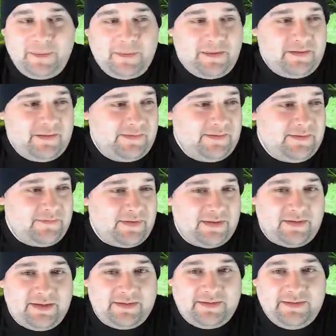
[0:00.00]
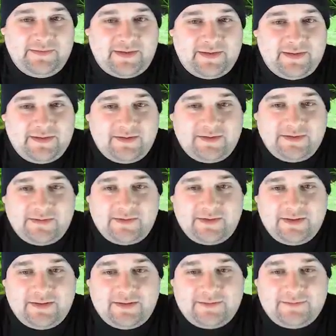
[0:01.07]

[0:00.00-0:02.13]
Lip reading: to see if I like these icons right here.